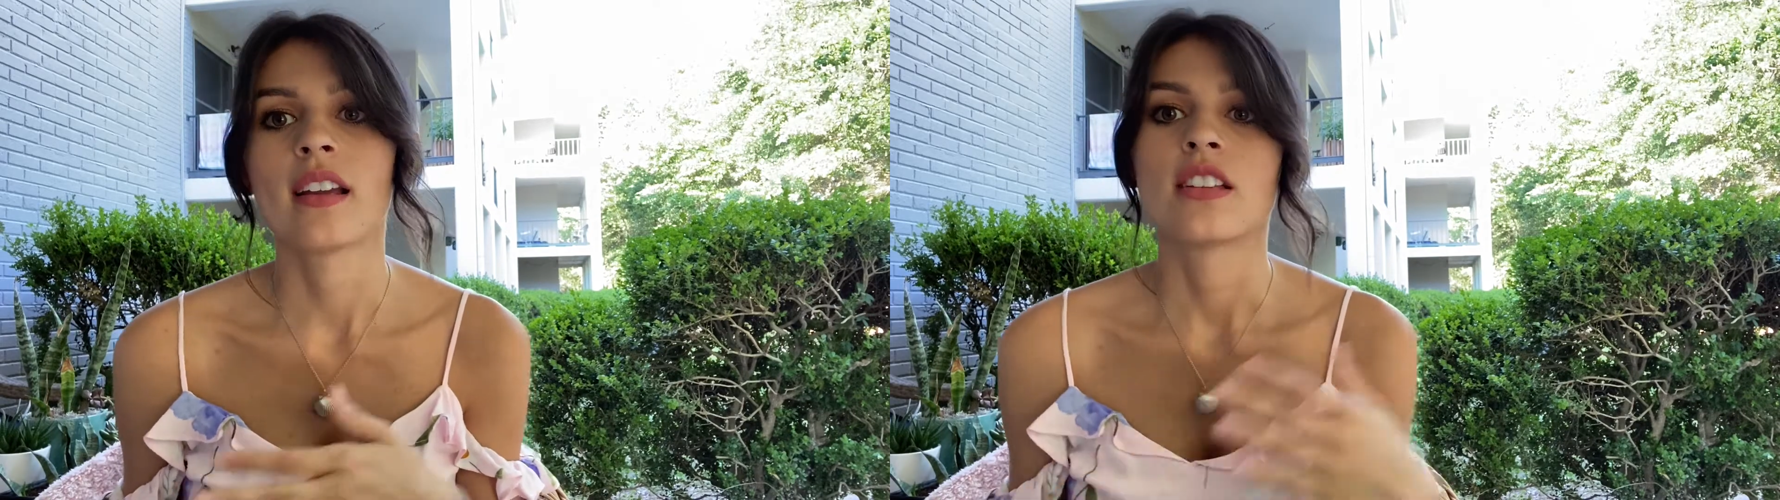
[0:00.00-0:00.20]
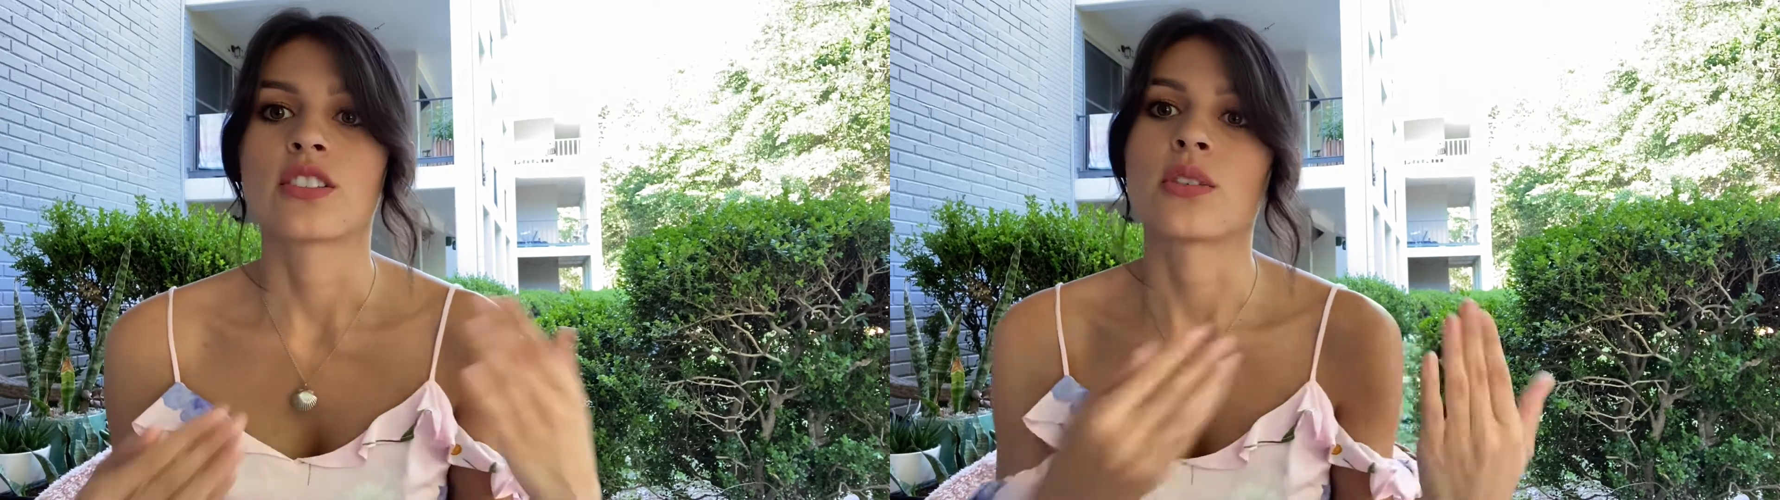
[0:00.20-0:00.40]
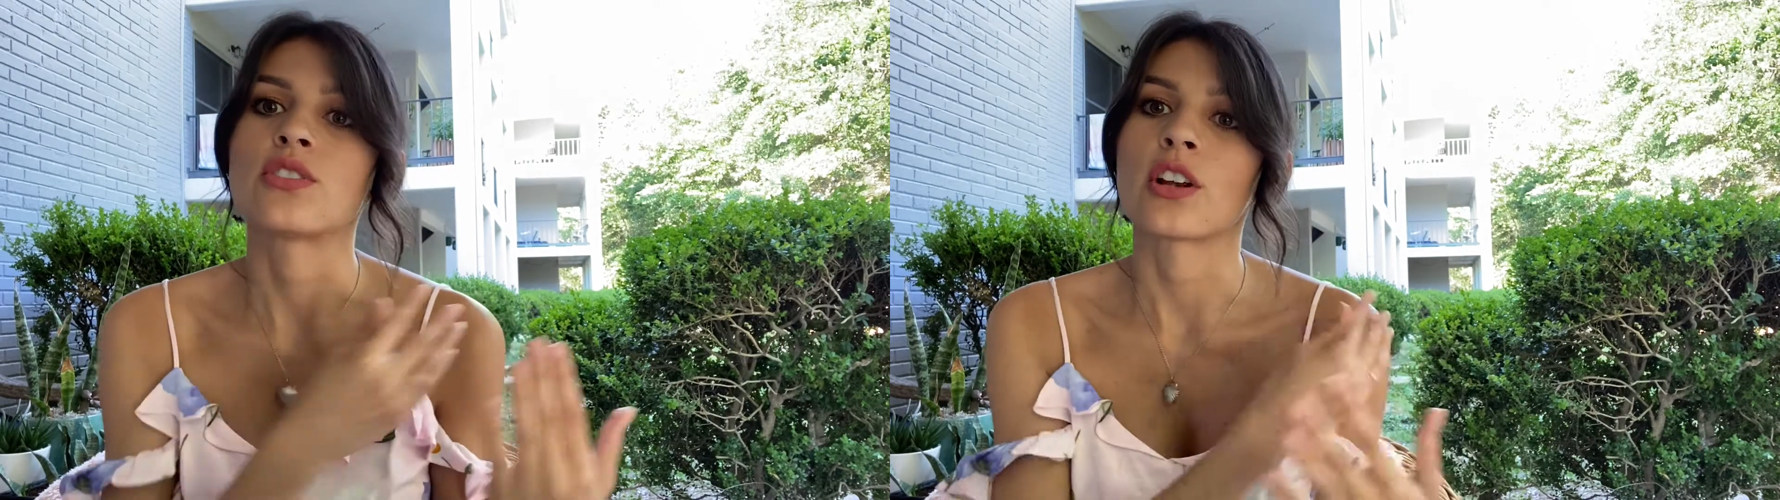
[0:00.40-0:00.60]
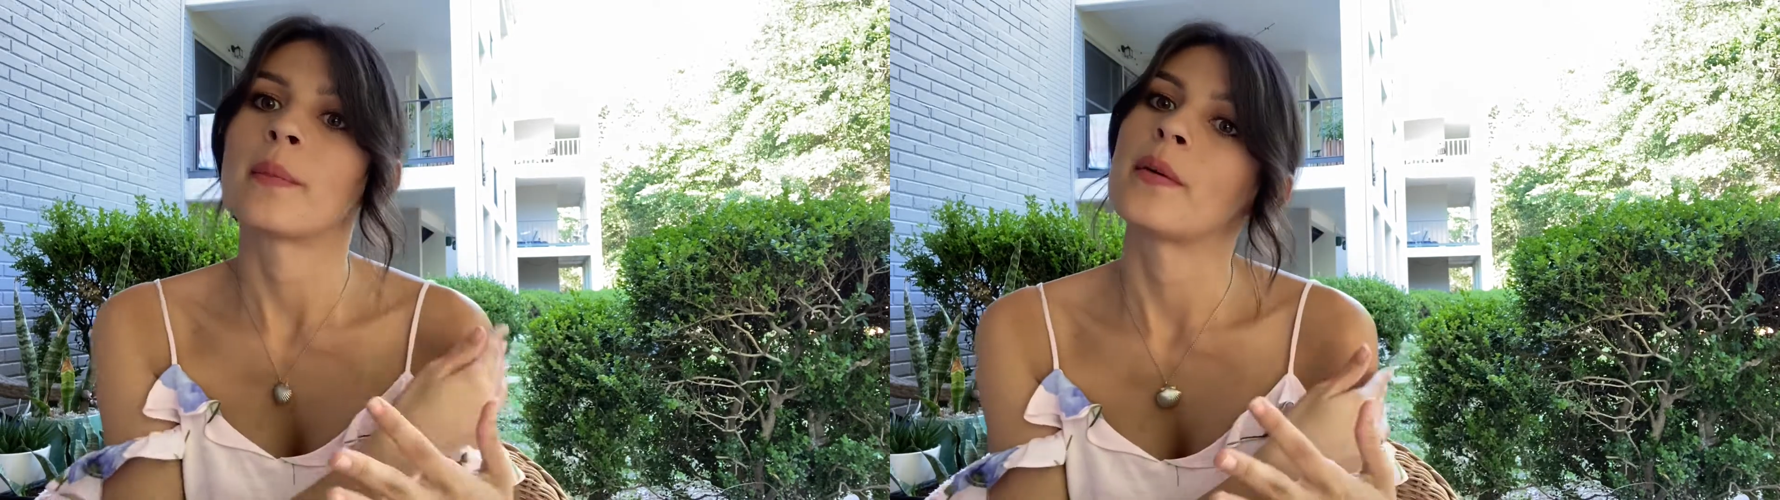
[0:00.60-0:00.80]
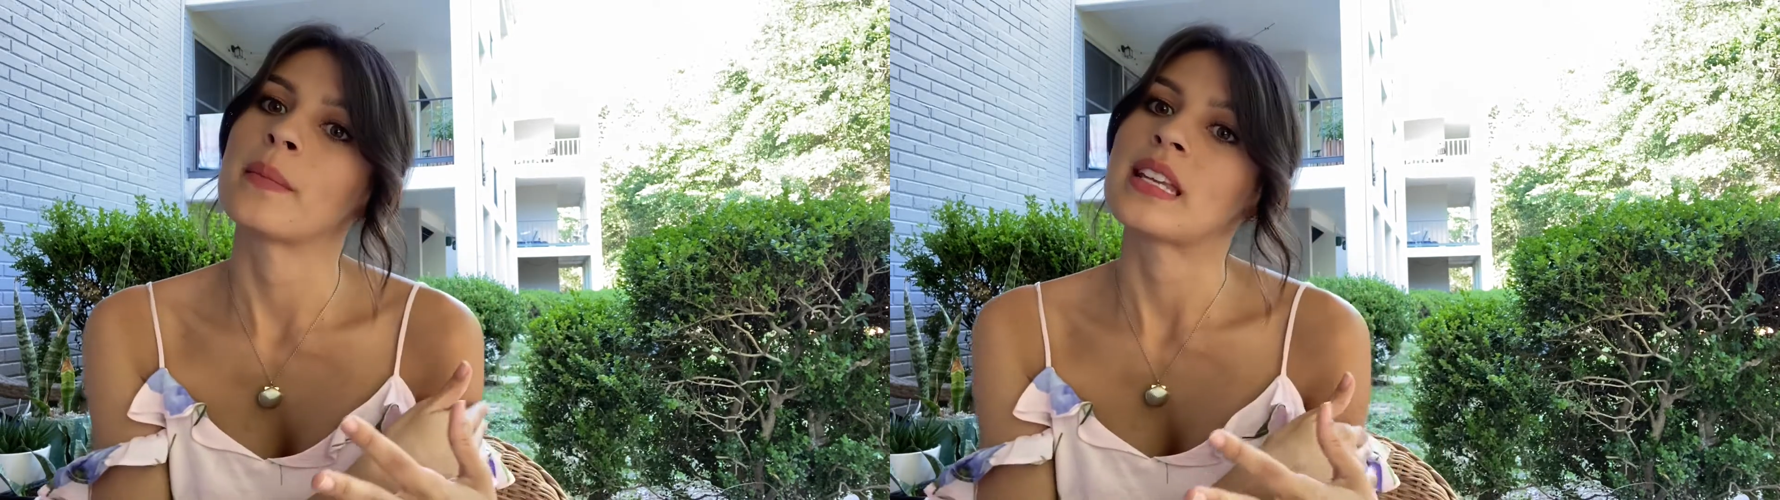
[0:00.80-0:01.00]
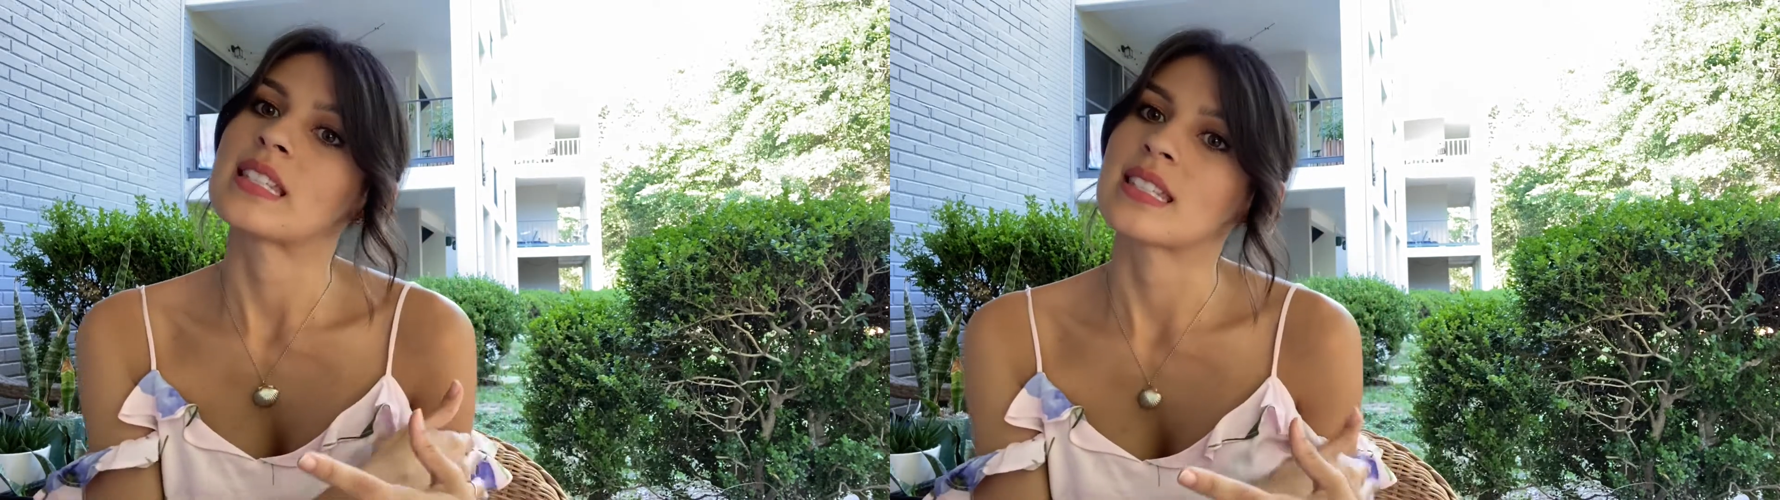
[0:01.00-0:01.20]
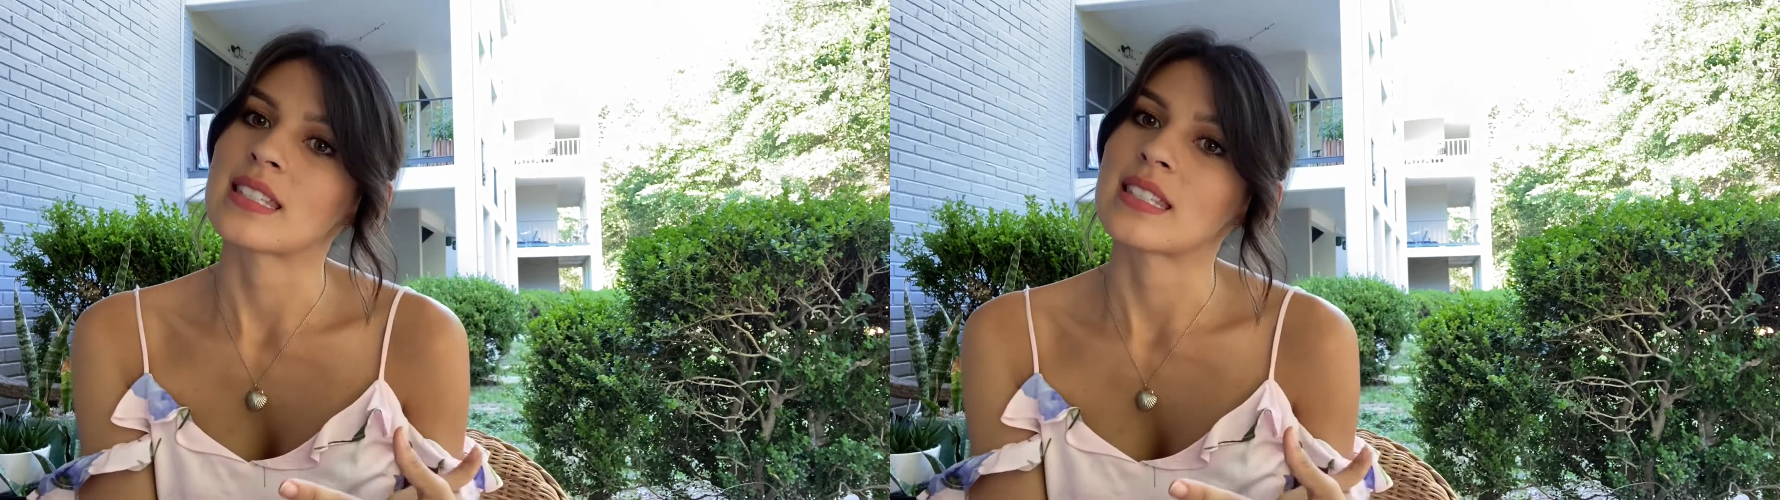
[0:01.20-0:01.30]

so dermal means